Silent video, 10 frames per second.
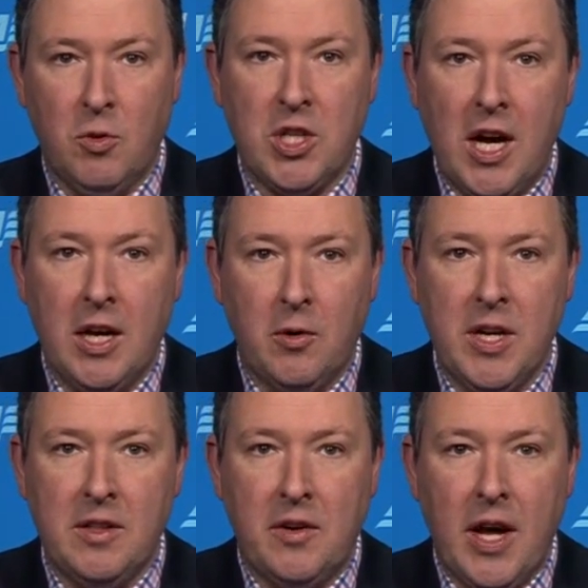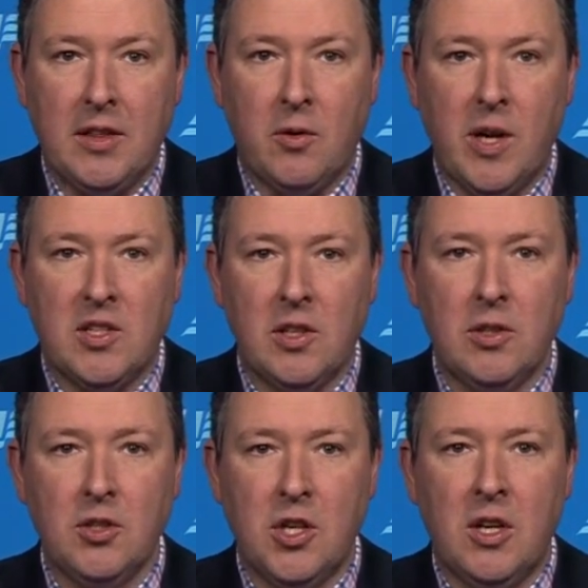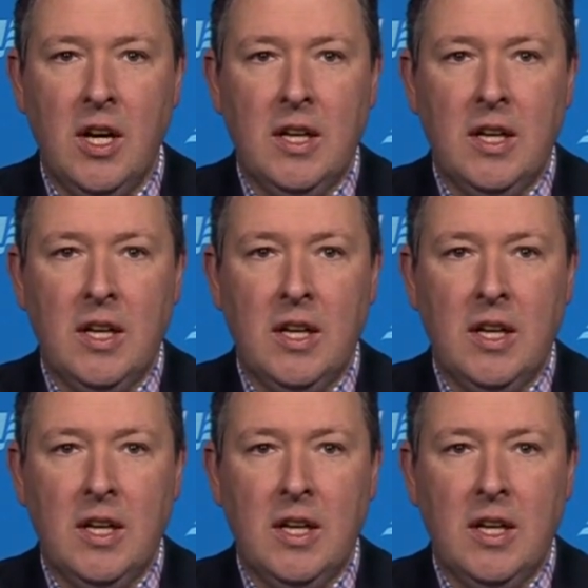which I agree they're not the right solution,